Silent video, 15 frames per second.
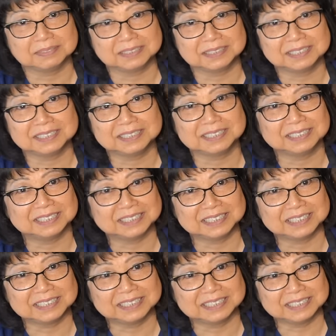
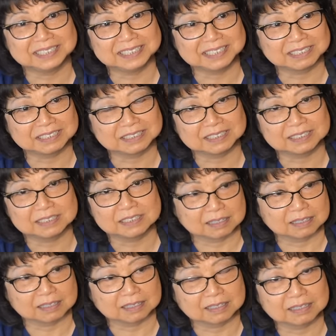
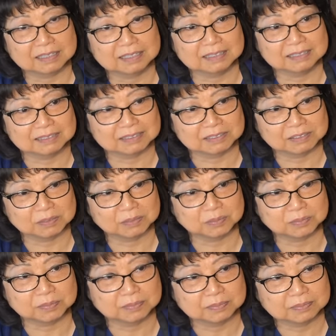
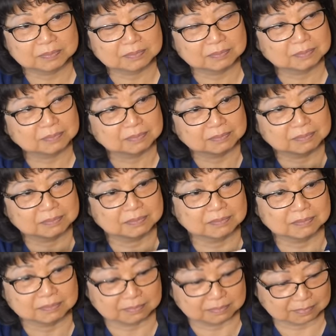(not speaking)